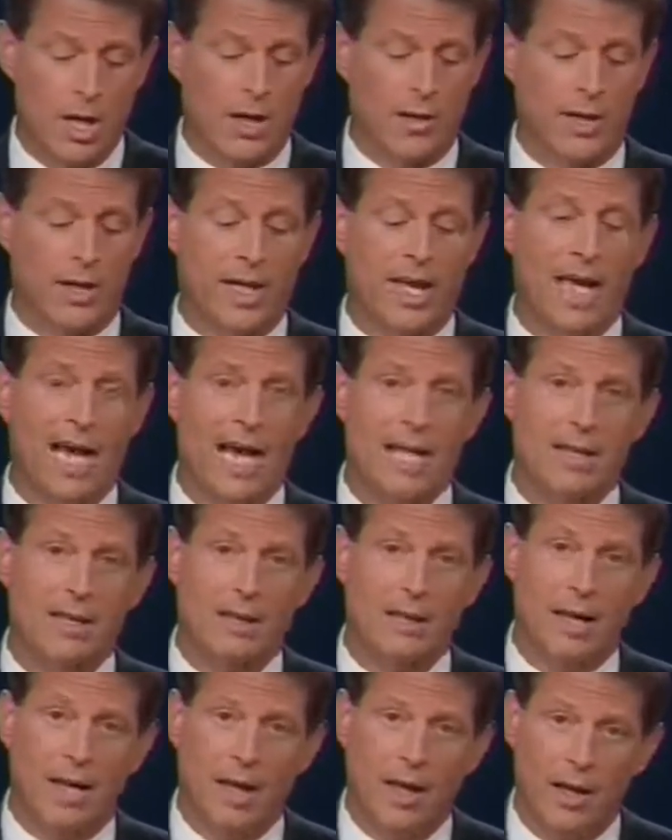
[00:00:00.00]
The
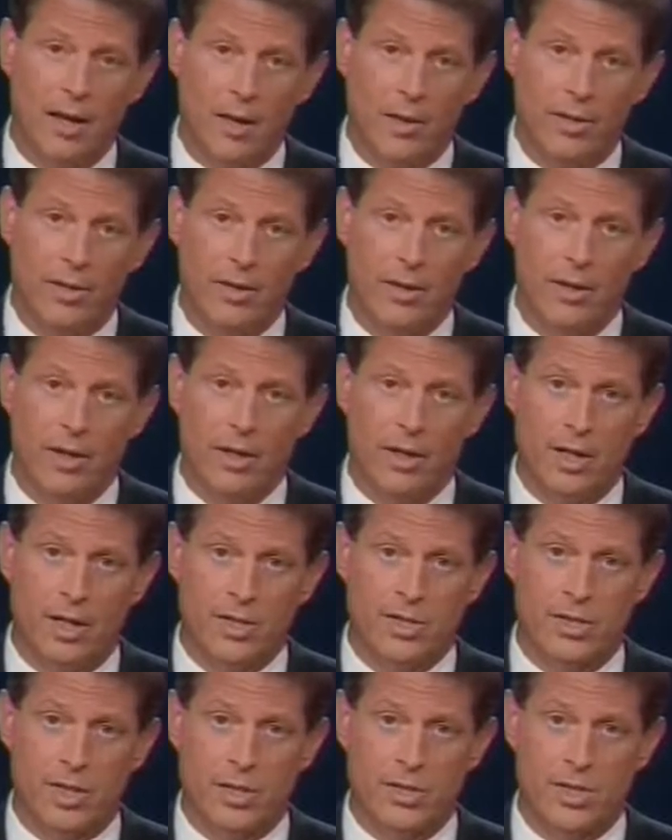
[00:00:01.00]
Catholic Health
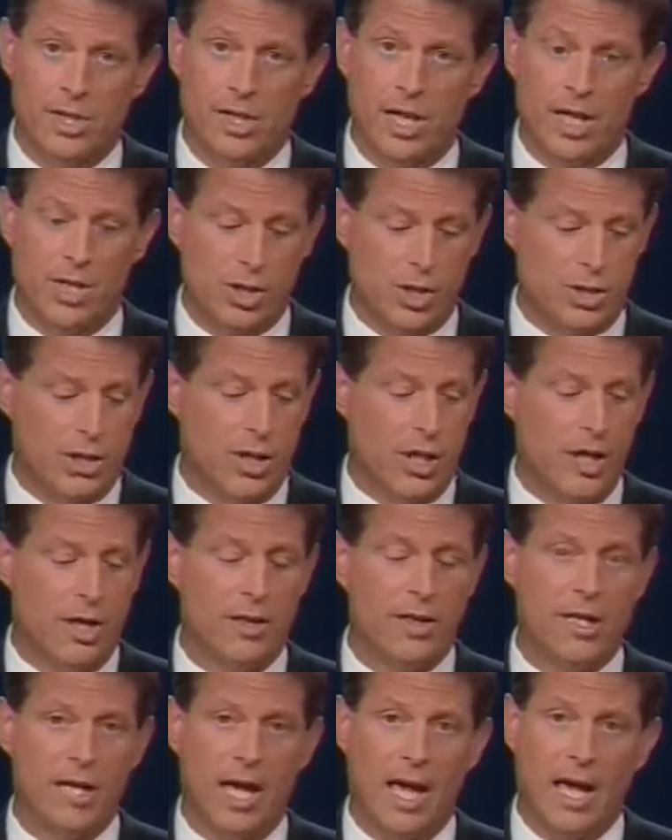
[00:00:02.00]
Association,
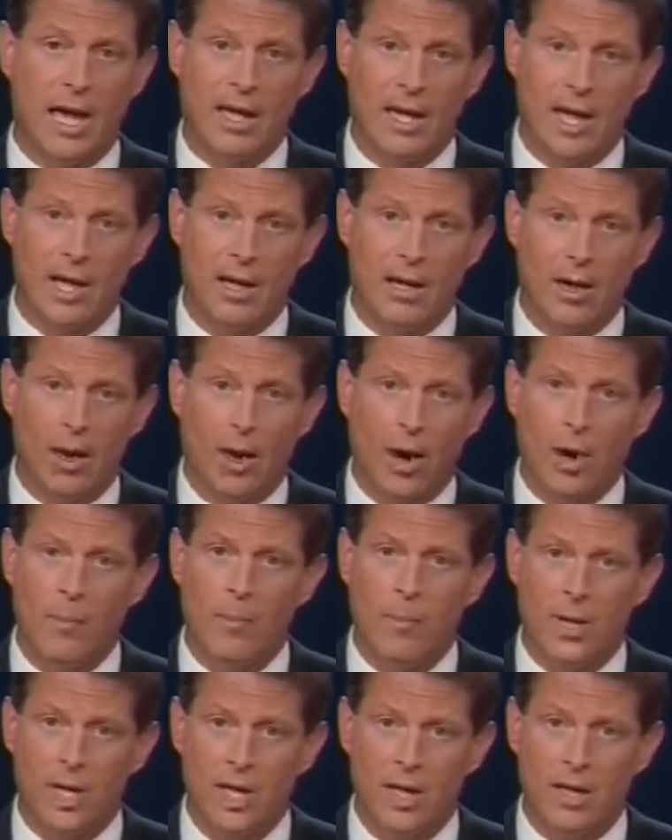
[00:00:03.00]
the
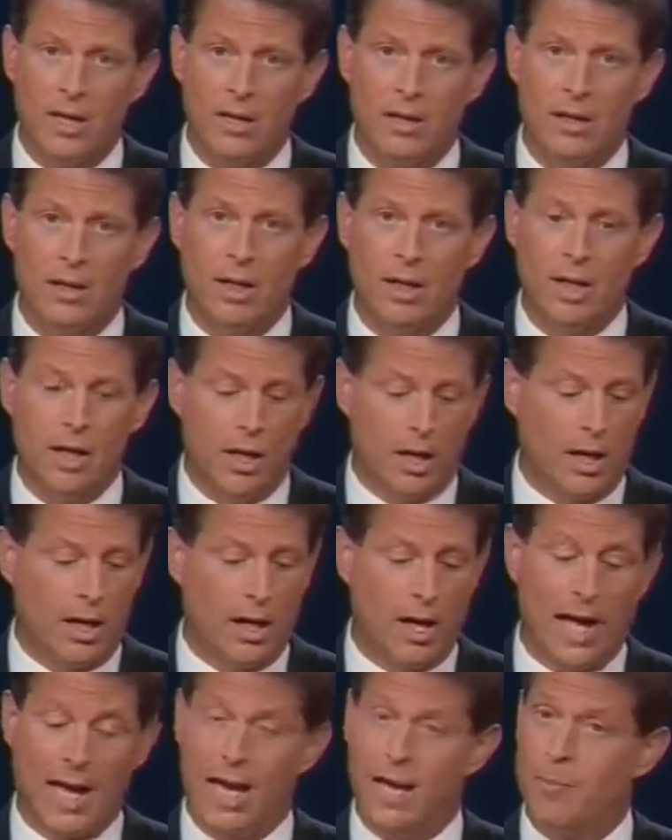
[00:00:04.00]
AARP,
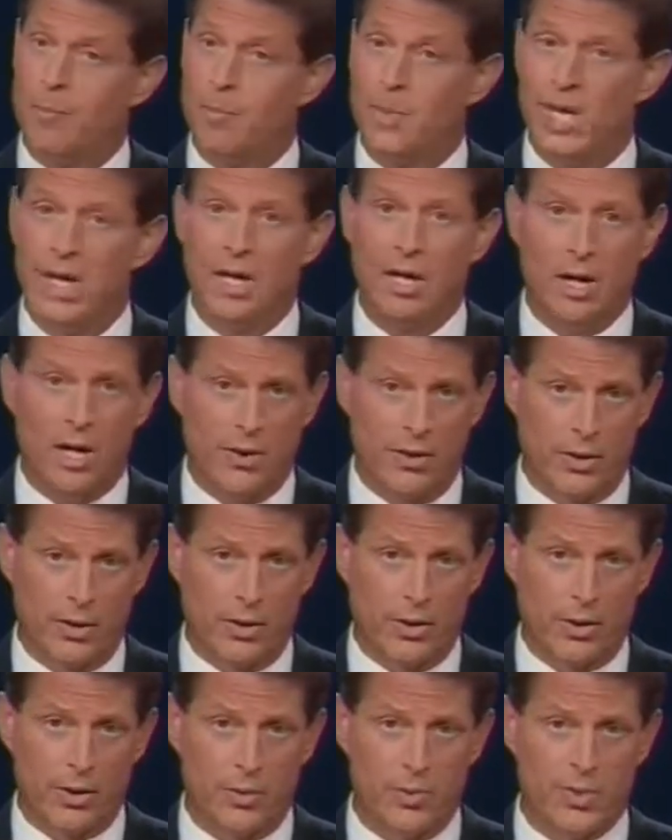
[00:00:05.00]
and many other
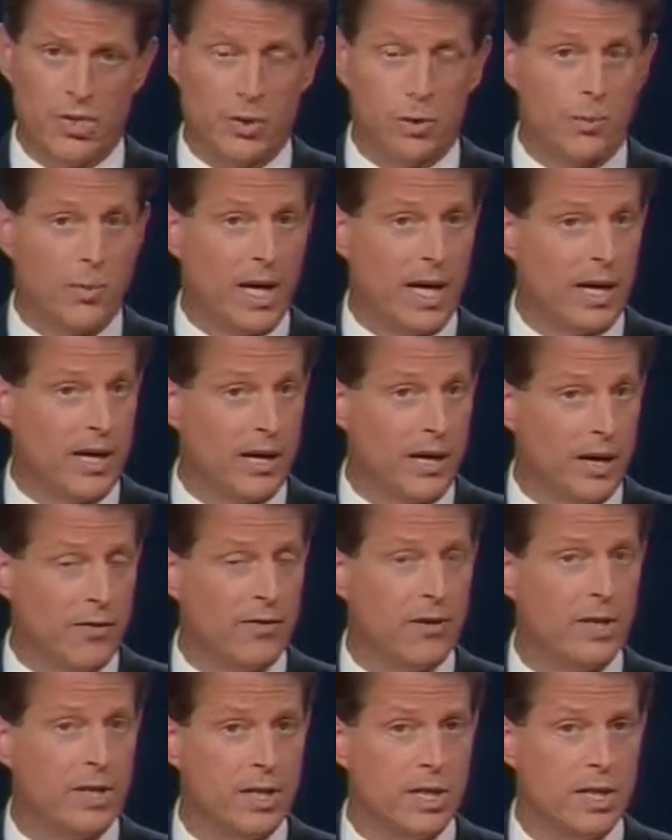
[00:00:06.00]
groups who pay
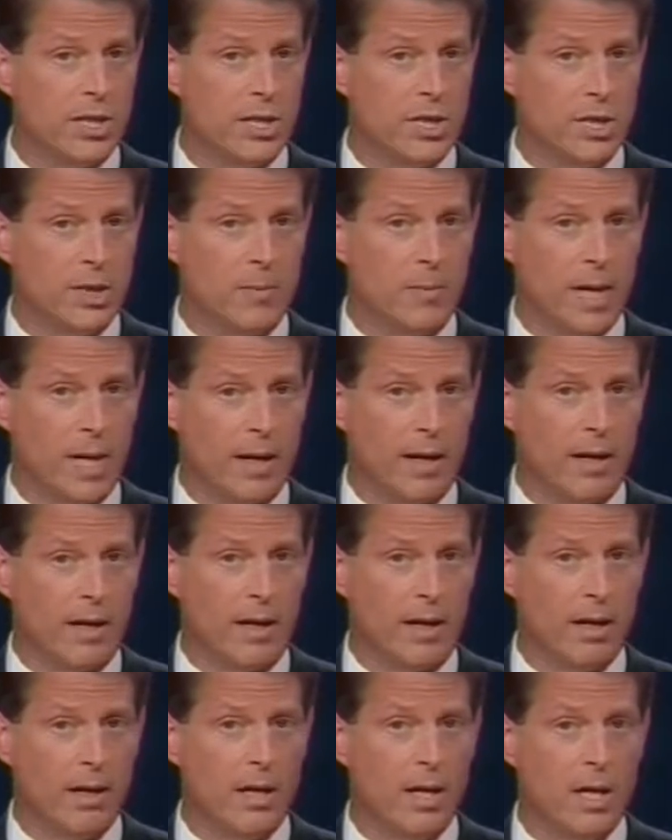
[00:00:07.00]
careful attention to
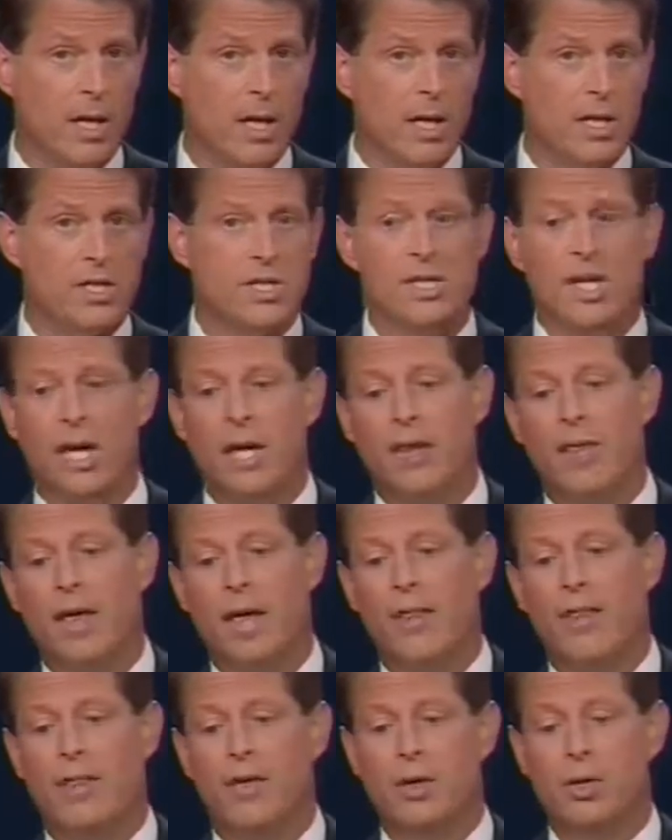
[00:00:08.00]
Medicare said
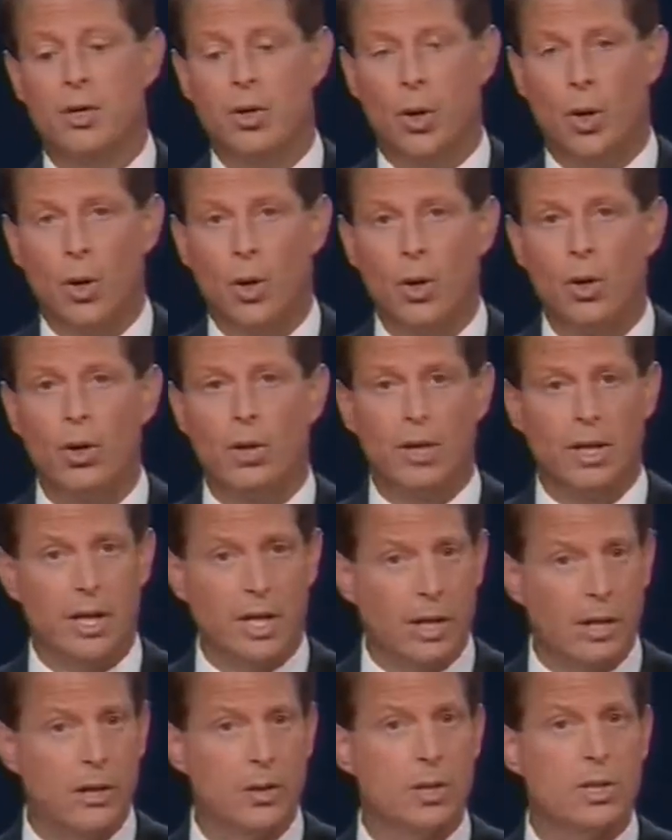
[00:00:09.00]
that the
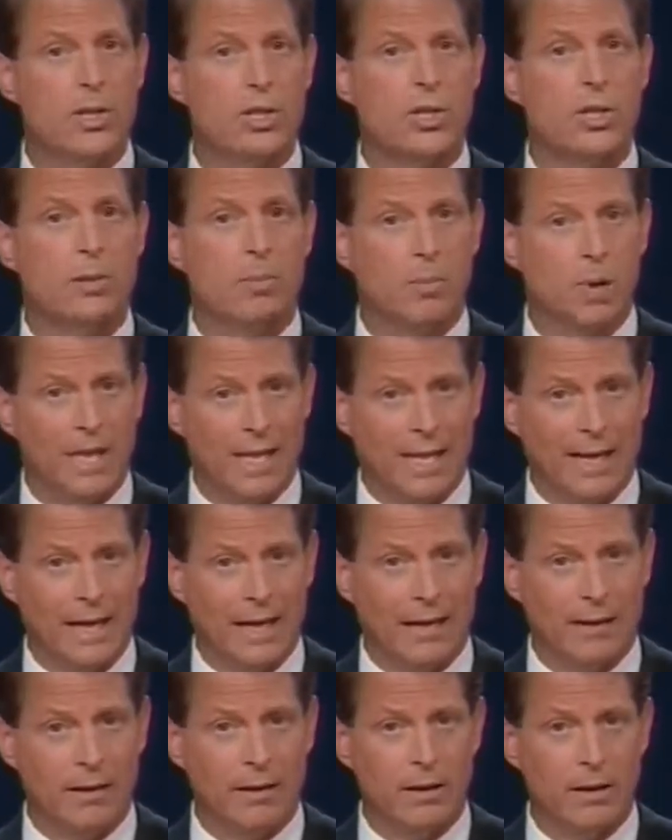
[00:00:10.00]
Dole-Gingrich
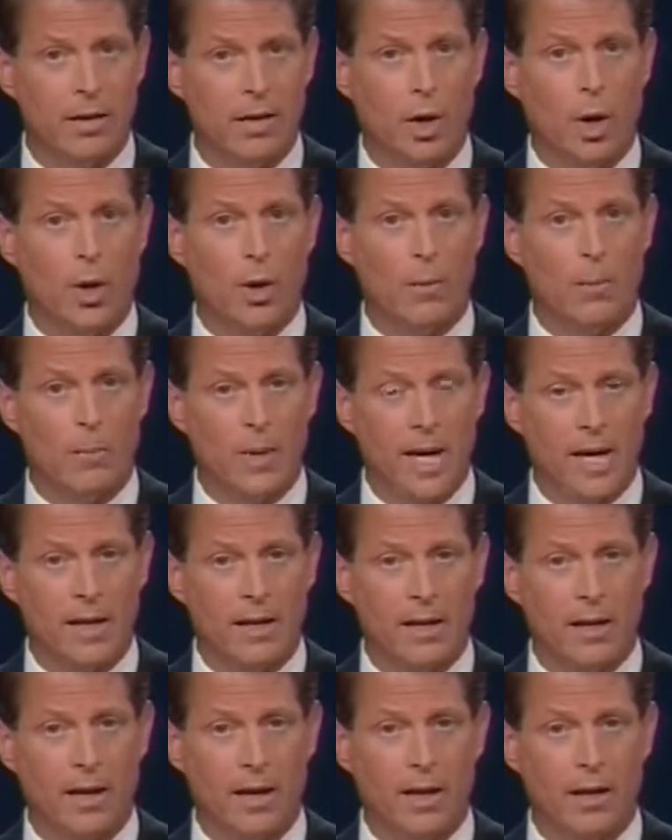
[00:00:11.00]
plan on
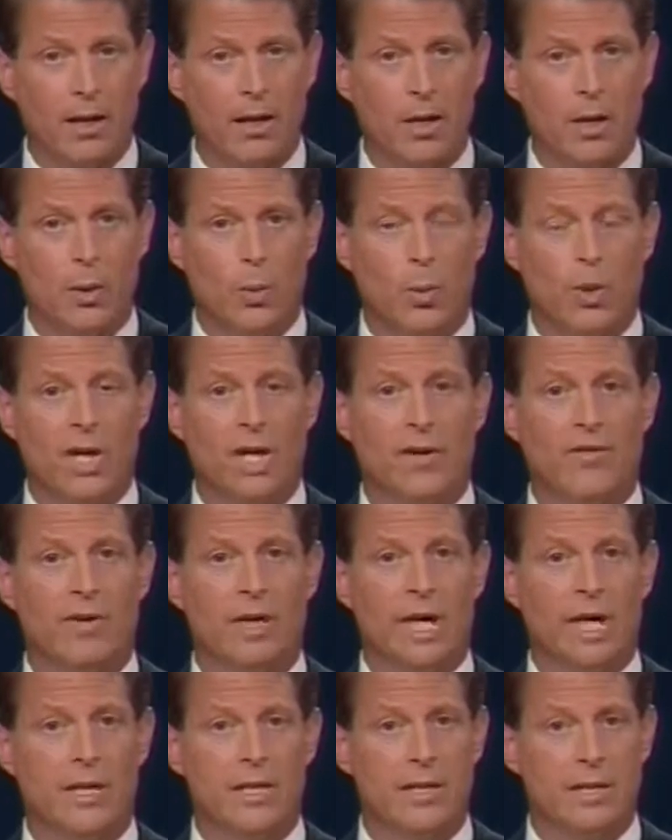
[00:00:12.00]
Medicare would have
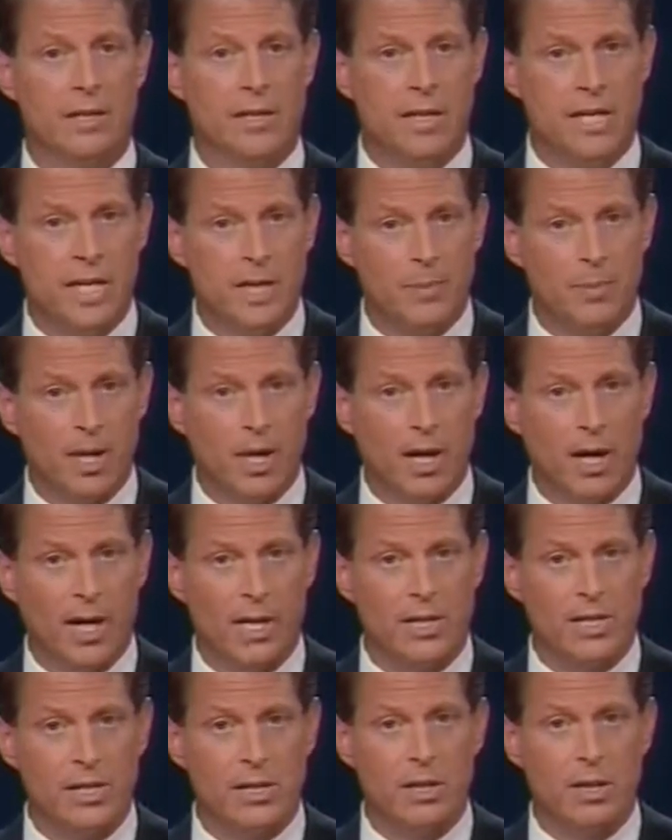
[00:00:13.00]
led to deep
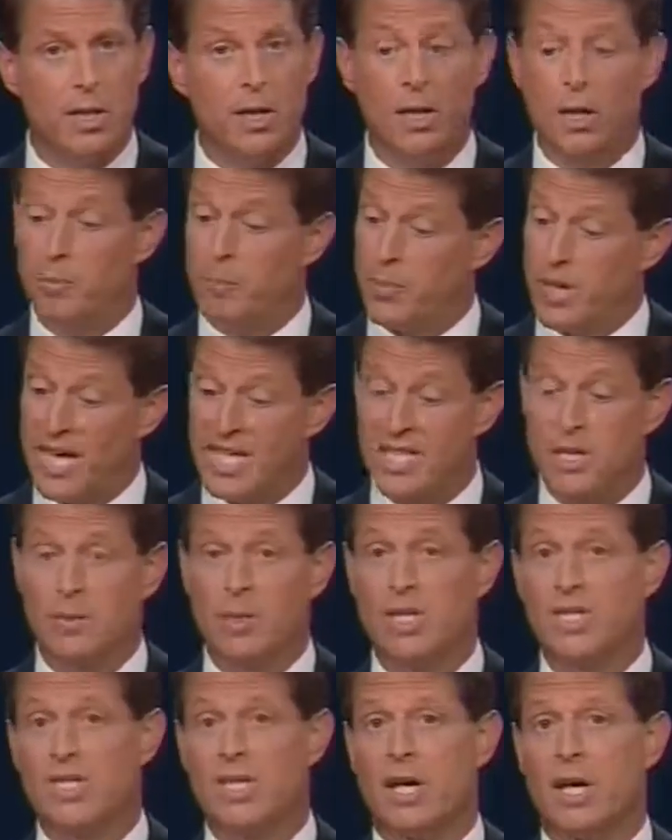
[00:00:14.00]
cuts,
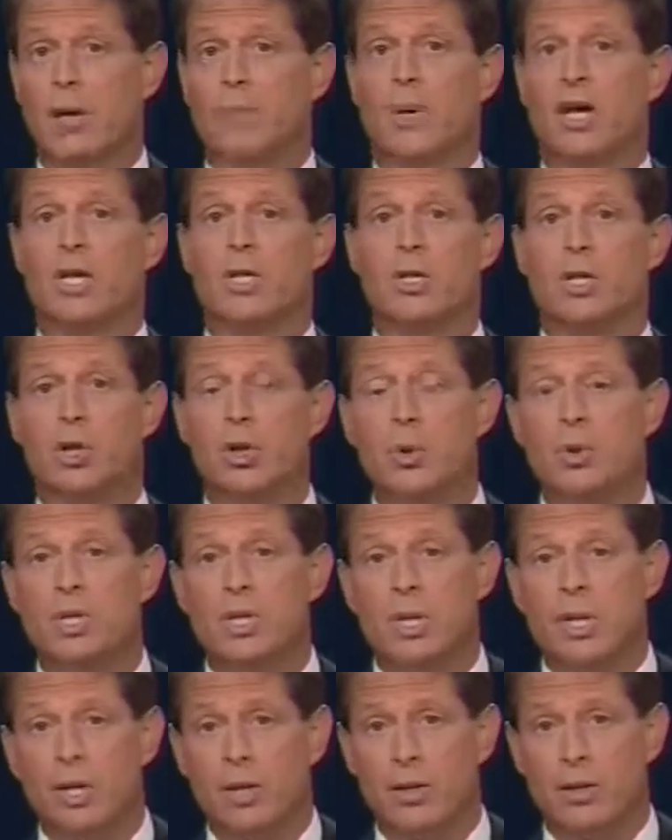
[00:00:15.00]
possibly set up a
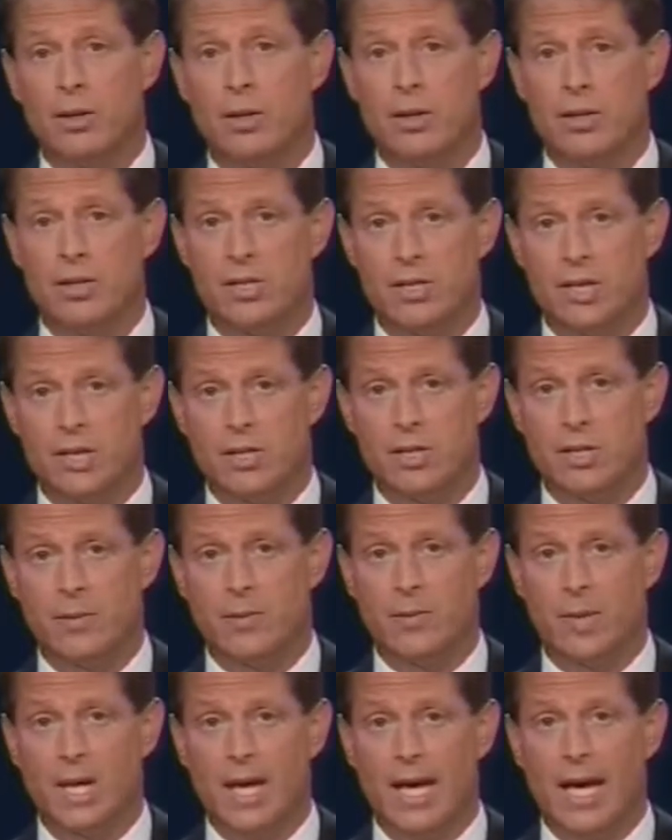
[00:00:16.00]
two-tiered
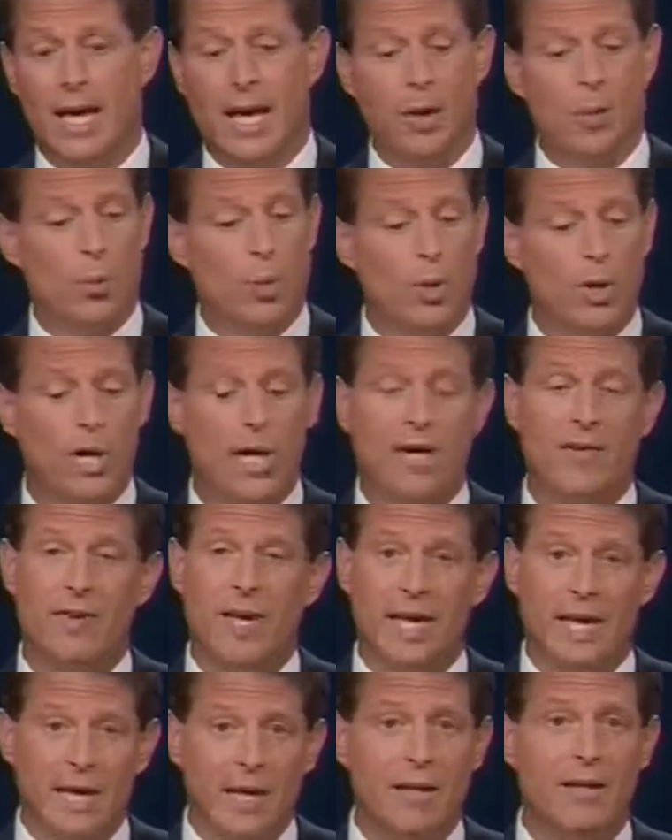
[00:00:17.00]
system, and would
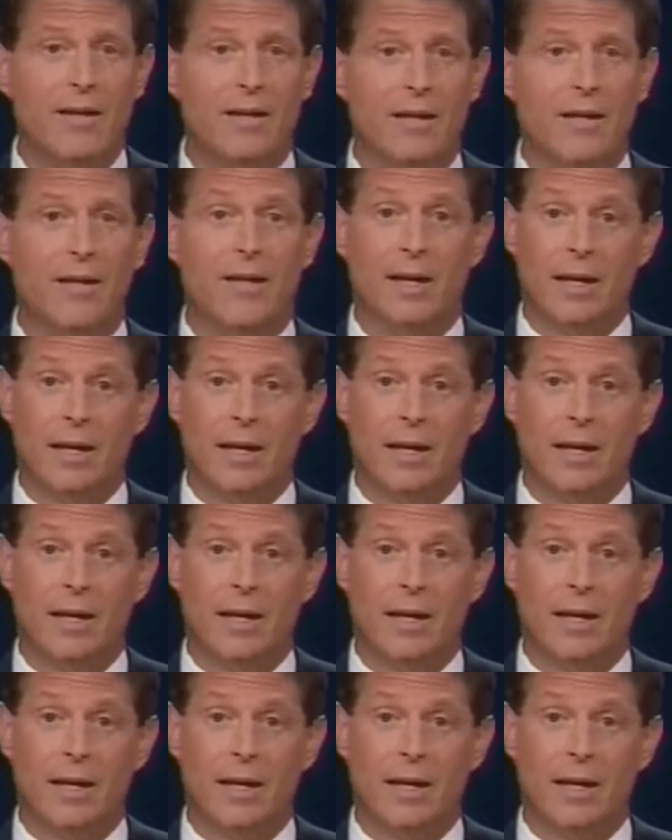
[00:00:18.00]
have ended